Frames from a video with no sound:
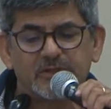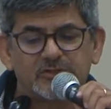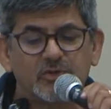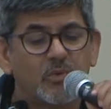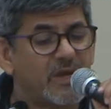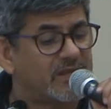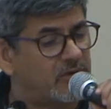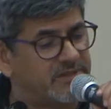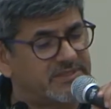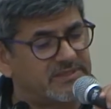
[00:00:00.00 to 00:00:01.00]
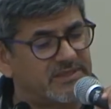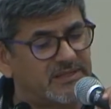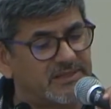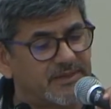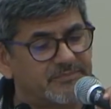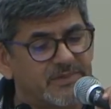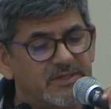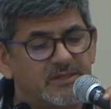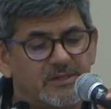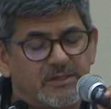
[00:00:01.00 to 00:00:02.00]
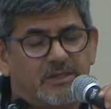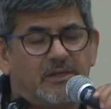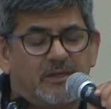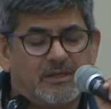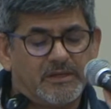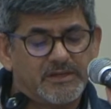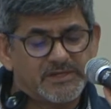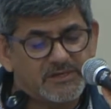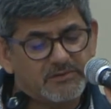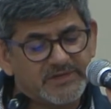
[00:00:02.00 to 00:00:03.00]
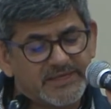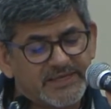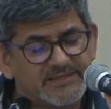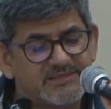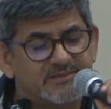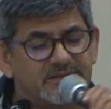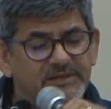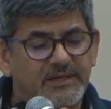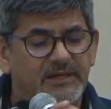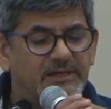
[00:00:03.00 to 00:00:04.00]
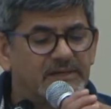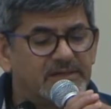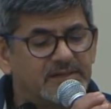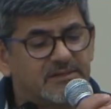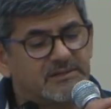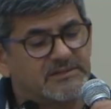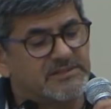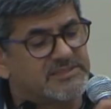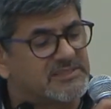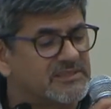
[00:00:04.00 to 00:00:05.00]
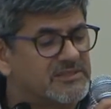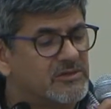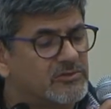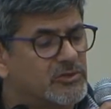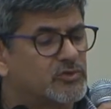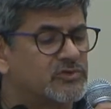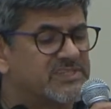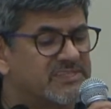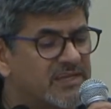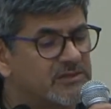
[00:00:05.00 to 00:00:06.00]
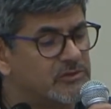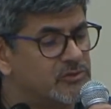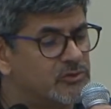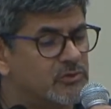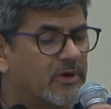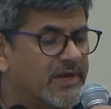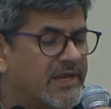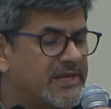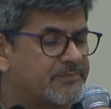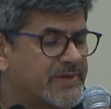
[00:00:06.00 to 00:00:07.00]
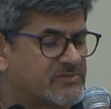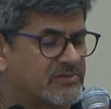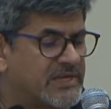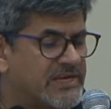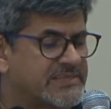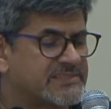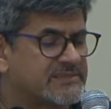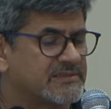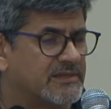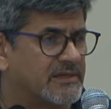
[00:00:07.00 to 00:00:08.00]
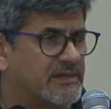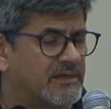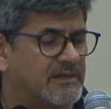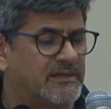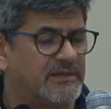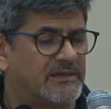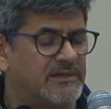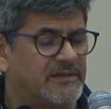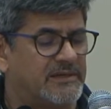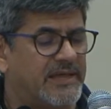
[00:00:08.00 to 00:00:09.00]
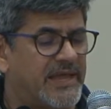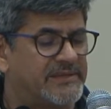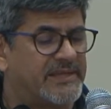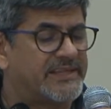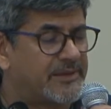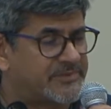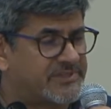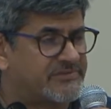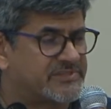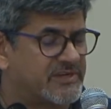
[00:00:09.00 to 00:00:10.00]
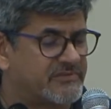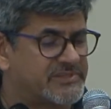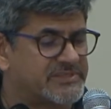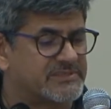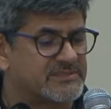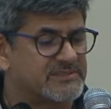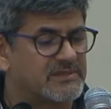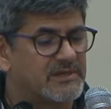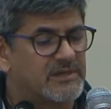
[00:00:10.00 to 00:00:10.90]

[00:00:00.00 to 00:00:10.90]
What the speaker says: So why collecting data? In our case, it's in order to design new online personalized and adaptive services.